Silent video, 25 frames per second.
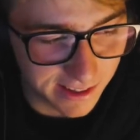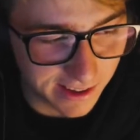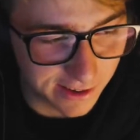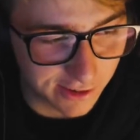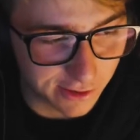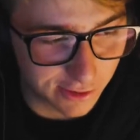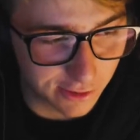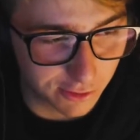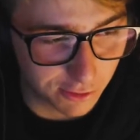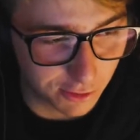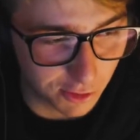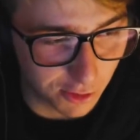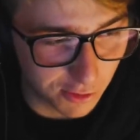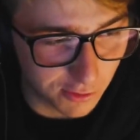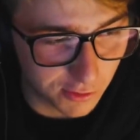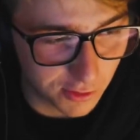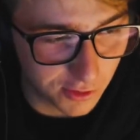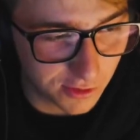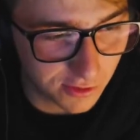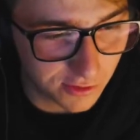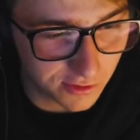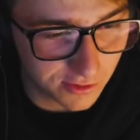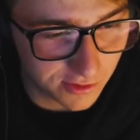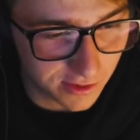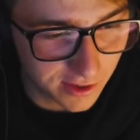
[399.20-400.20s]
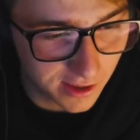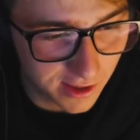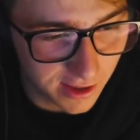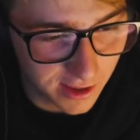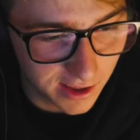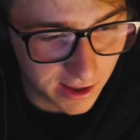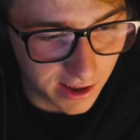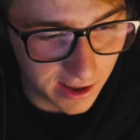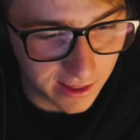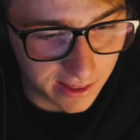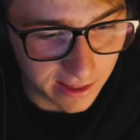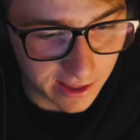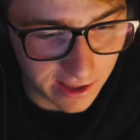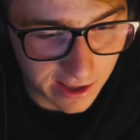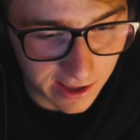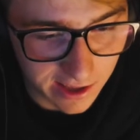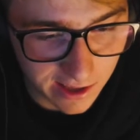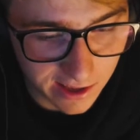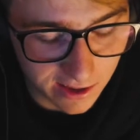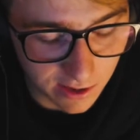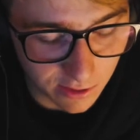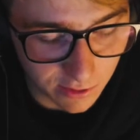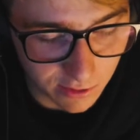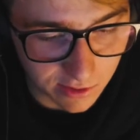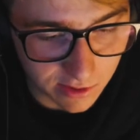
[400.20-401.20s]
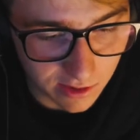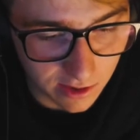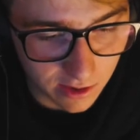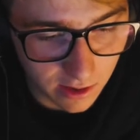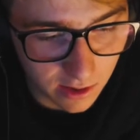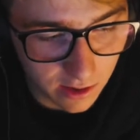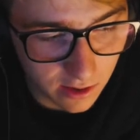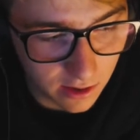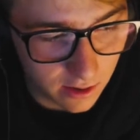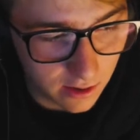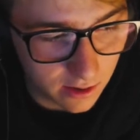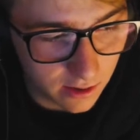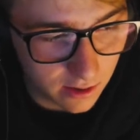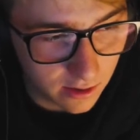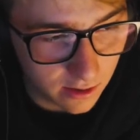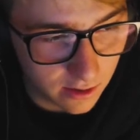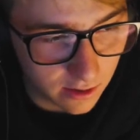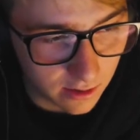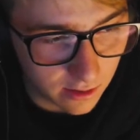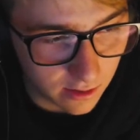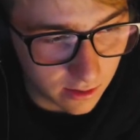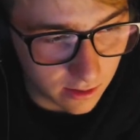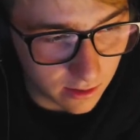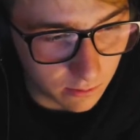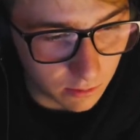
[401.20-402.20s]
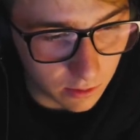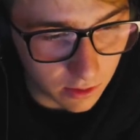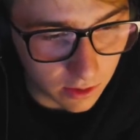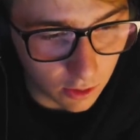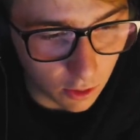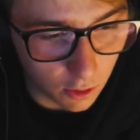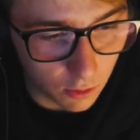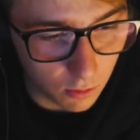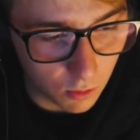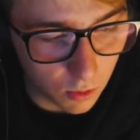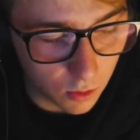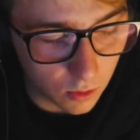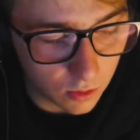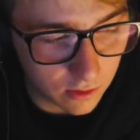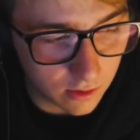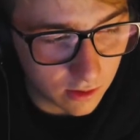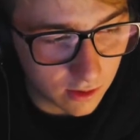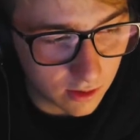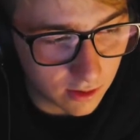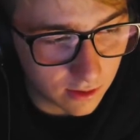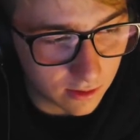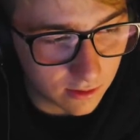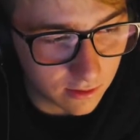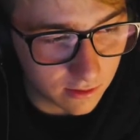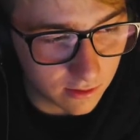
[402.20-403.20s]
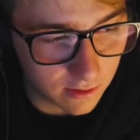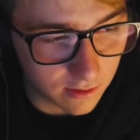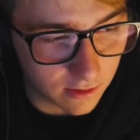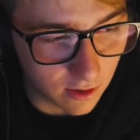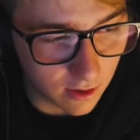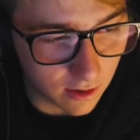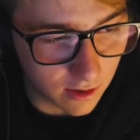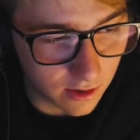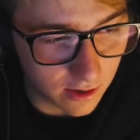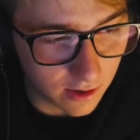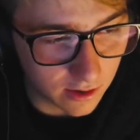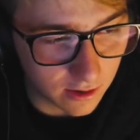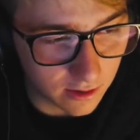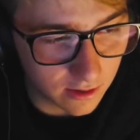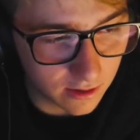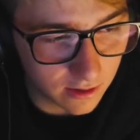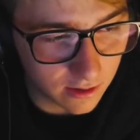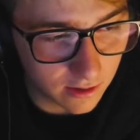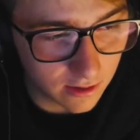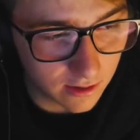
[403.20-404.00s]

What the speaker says: They just drove off in the heat. I was with no water, just dying,